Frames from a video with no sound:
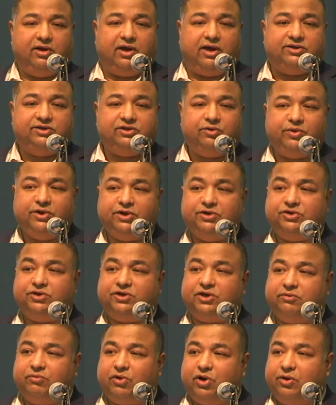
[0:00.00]
And so we need to
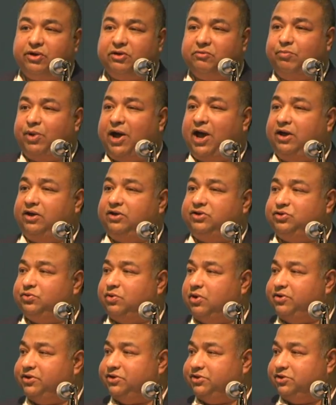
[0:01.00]
keep going back to
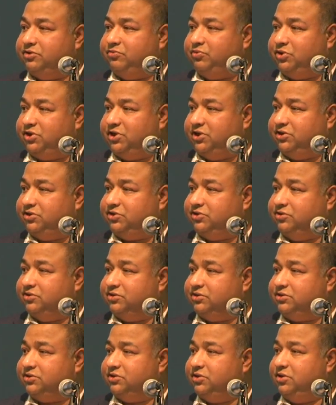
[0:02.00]
our
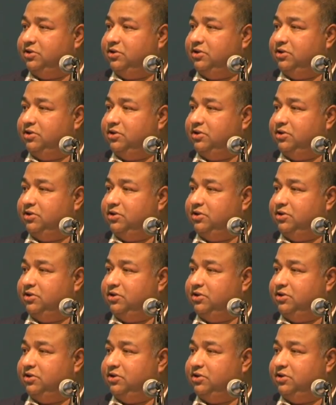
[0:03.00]
interpretations